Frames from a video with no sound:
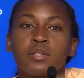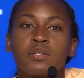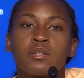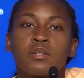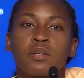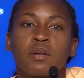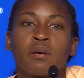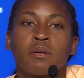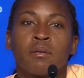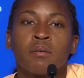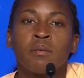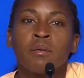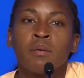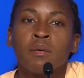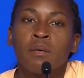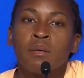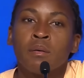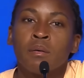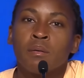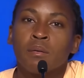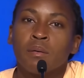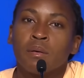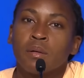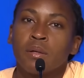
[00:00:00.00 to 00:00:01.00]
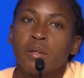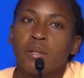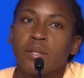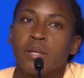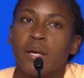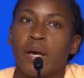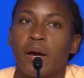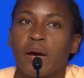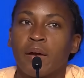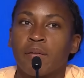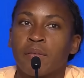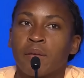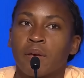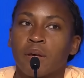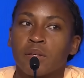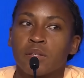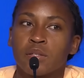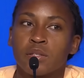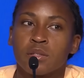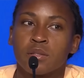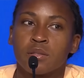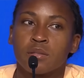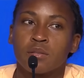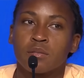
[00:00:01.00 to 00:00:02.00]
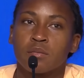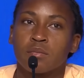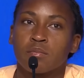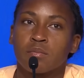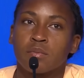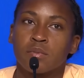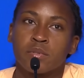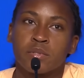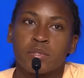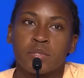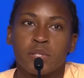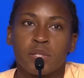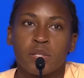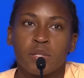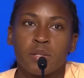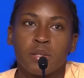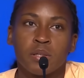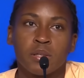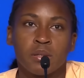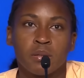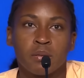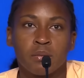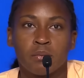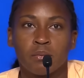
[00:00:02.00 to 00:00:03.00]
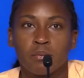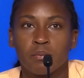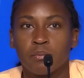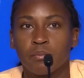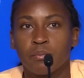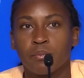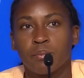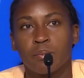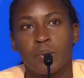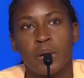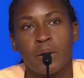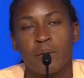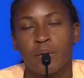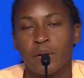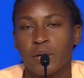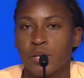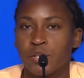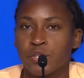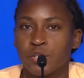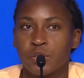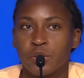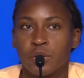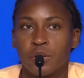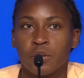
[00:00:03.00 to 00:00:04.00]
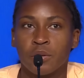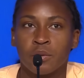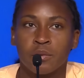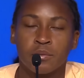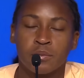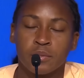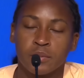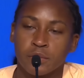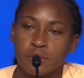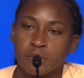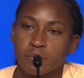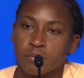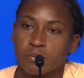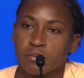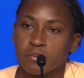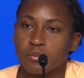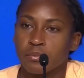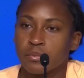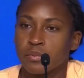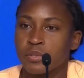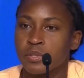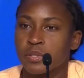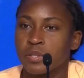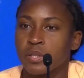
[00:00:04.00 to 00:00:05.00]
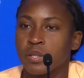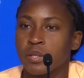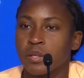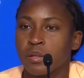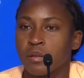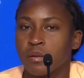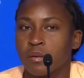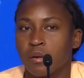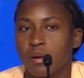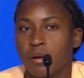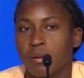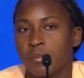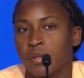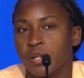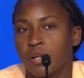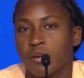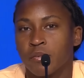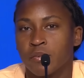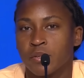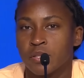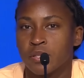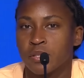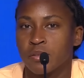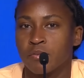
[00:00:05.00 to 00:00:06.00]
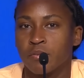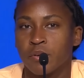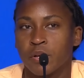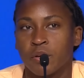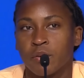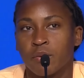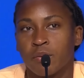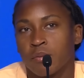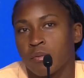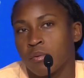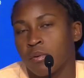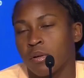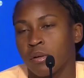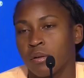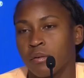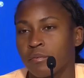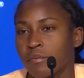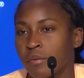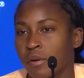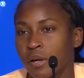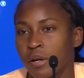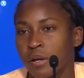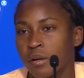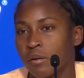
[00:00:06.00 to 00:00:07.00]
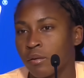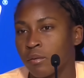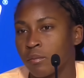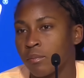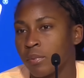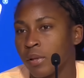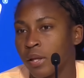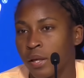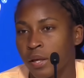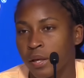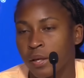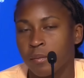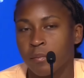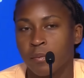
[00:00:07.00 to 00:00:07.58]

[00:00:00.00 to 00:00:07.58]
So, yeah, I think I just will see how Asia goes, and we'll see. I mean, obviously, if I qualify, I'll play.